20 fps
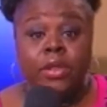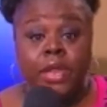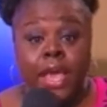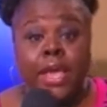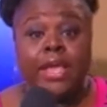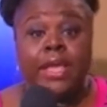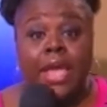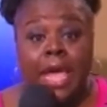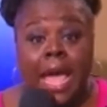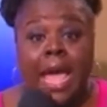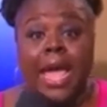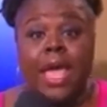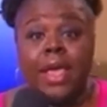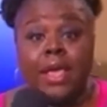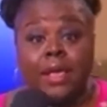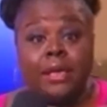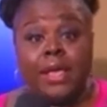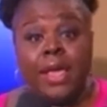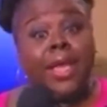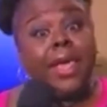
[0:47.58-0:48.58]
Cassi
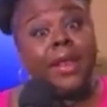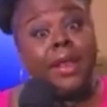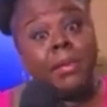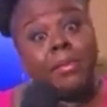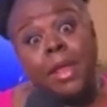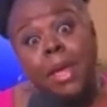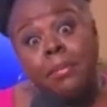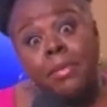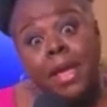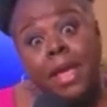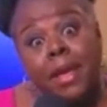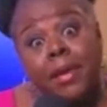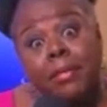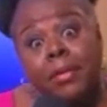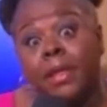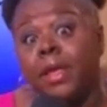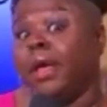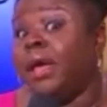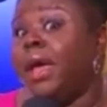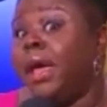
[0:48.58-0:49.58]
Davis came into the
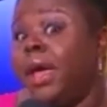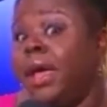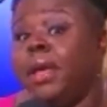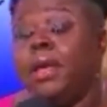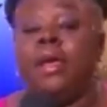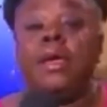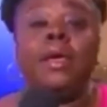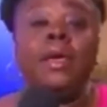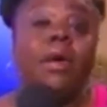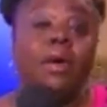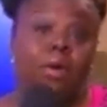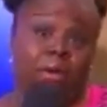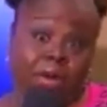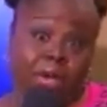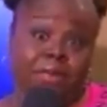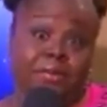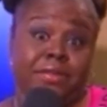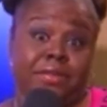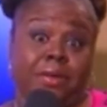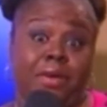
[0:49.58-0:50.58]
world wrapped in the
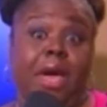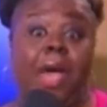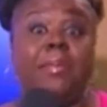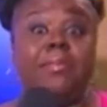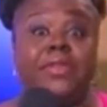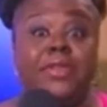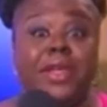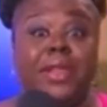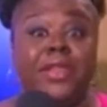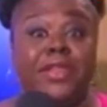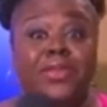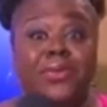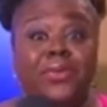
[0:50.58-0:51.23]
traditions of faith,